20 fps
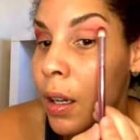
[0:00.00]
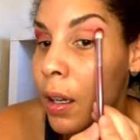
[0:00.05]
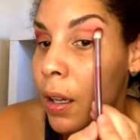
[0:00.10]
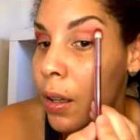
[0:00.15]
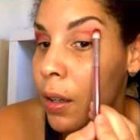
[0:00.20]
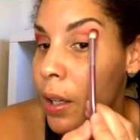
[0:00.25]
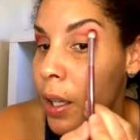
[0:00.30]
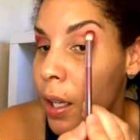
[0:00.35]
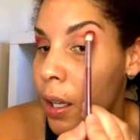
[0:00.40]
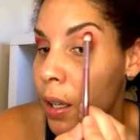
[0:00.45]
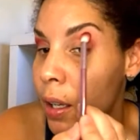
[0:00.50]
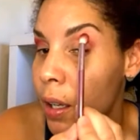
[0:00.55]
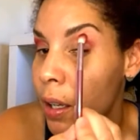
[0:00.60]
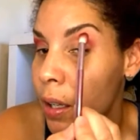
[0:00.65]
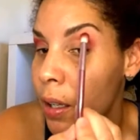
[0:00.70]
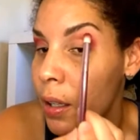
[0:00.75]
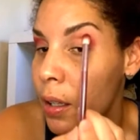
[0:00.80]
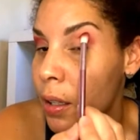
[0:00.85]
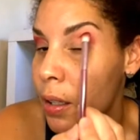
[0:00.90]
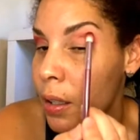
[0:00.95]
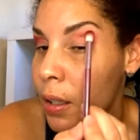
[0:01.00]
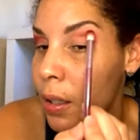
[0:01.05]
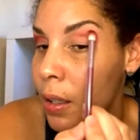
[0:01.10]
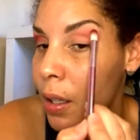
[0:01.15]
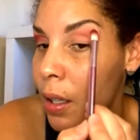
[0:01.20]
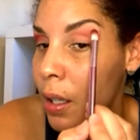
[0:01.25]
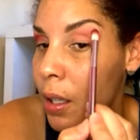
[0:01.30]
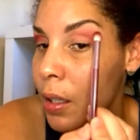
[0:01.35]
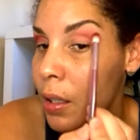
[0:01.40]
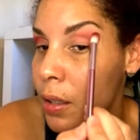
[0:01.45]
Okay.
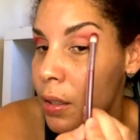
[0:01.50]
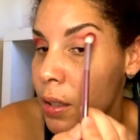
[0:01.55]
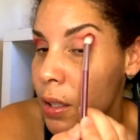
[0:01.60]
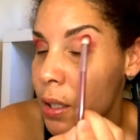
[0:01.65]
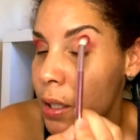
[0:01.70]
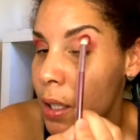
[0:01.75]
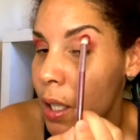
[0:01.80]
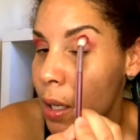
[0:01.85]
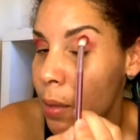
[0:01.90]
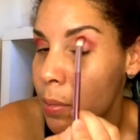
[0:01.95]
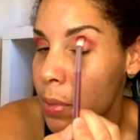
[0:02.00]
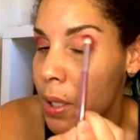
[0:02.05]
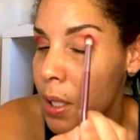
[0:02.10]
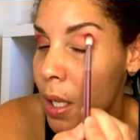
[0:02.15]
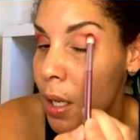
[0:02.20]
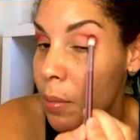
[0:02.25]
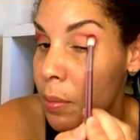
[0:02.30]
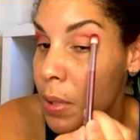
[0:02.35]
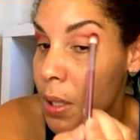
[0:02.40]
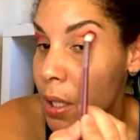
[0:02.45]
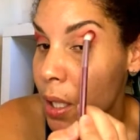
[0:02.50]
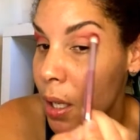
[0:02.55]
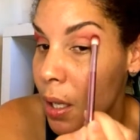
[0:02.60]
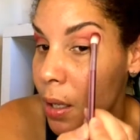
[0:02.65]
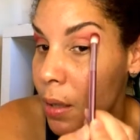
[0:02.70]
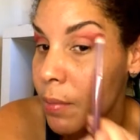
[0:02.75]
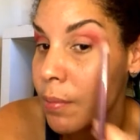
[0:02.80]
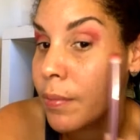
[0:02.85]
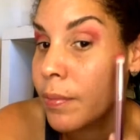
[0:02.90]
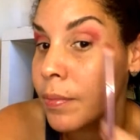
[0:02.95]
And stamp, stamp, stamp.